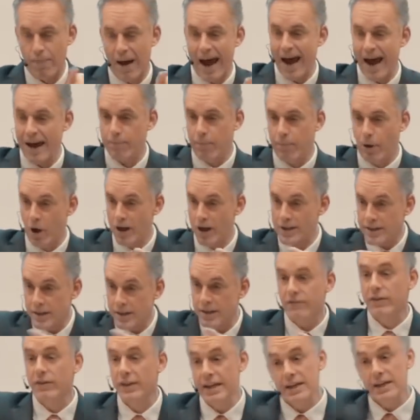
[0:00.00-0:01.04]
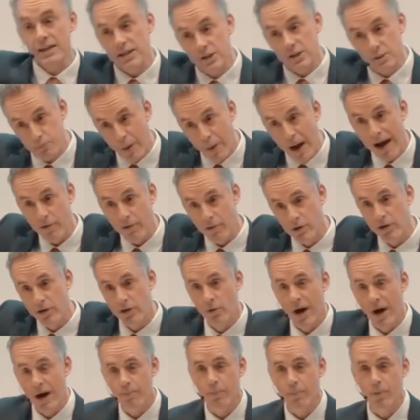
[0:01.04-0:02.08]
back positively and spiral
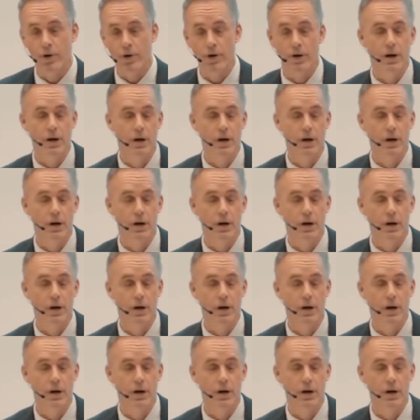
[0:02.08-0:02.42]
you upward.